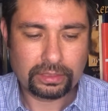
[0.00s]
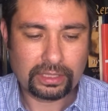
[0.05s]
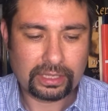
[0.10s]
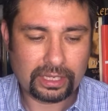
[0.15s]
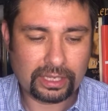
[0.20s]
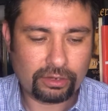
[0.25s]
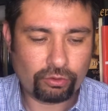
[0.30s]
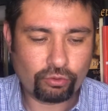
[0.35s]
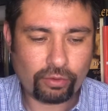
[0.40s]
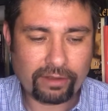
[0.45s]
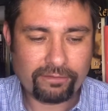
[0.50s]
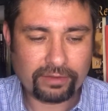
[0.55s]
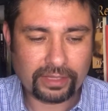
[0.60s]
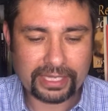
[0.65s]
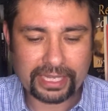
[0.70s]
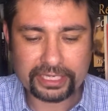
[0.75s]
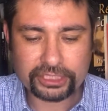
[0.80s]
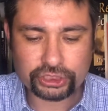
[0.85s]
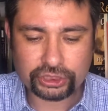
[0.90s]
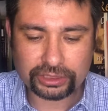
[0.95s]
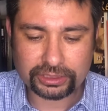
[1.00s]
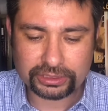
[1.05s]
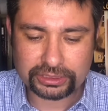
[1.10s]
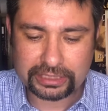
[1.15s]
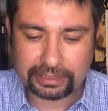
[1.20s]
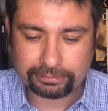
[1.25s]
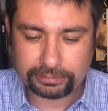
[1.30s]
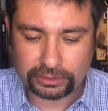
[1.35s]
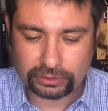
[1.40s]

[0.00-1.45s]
in Revelation chapter